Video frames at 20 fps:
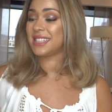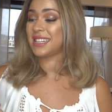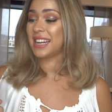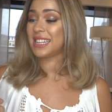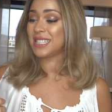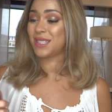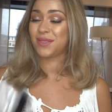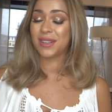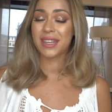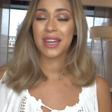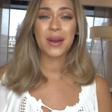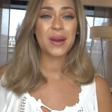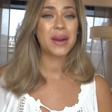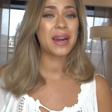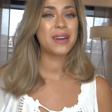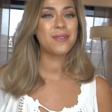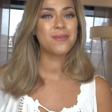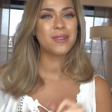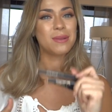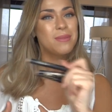in today's video
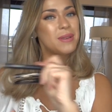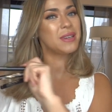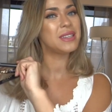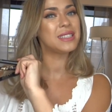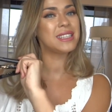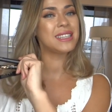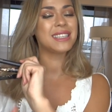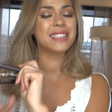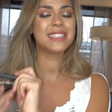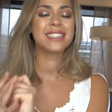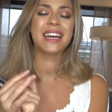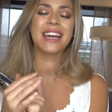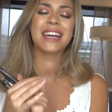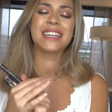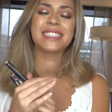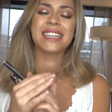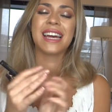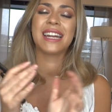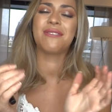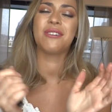I will be using the
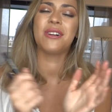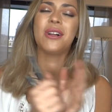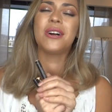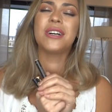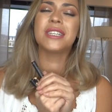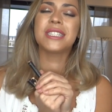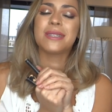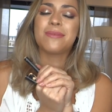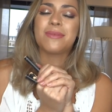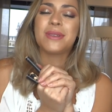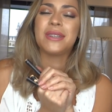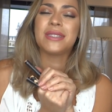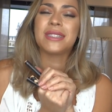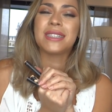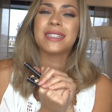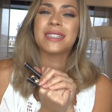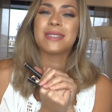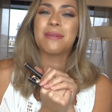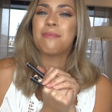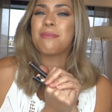sticks, and I will also be
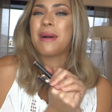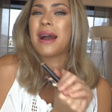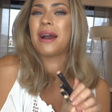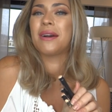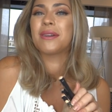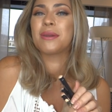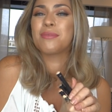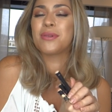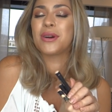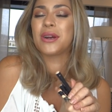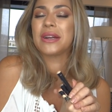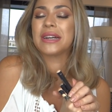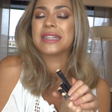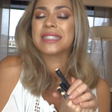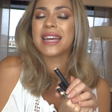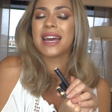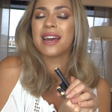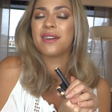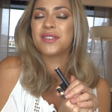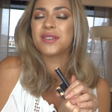using some powder products
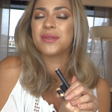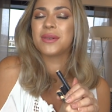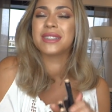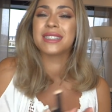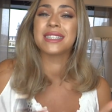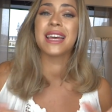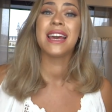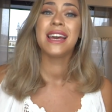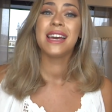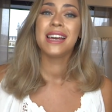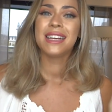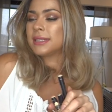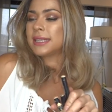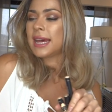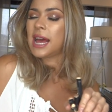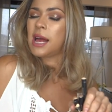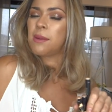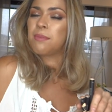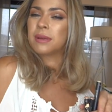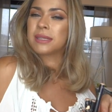afterwards to
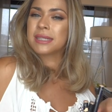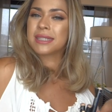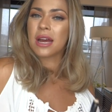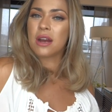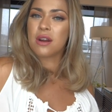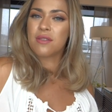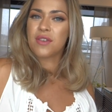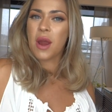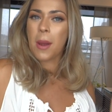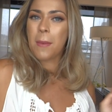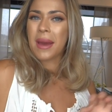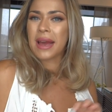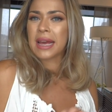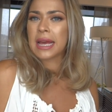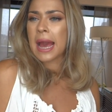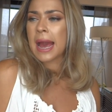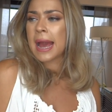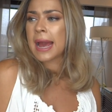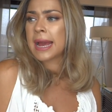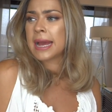help us go from a
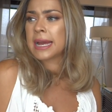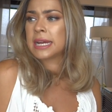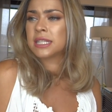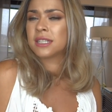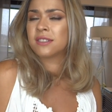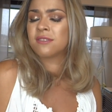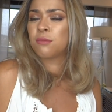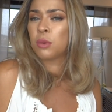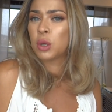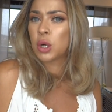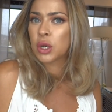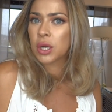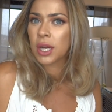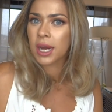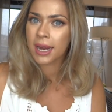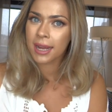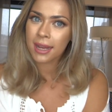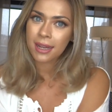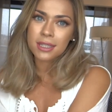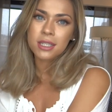kind of
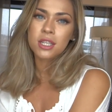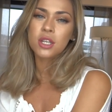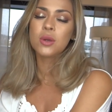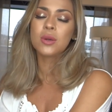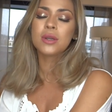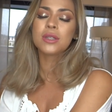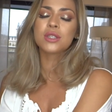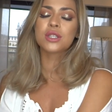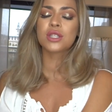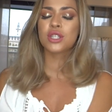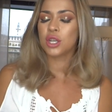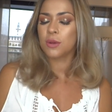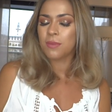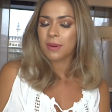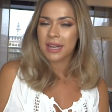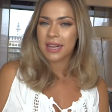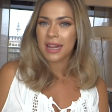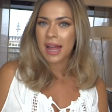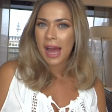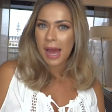boring to
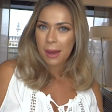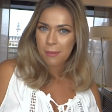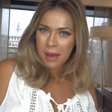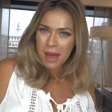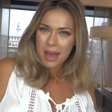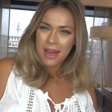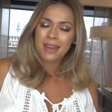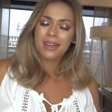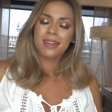super glam.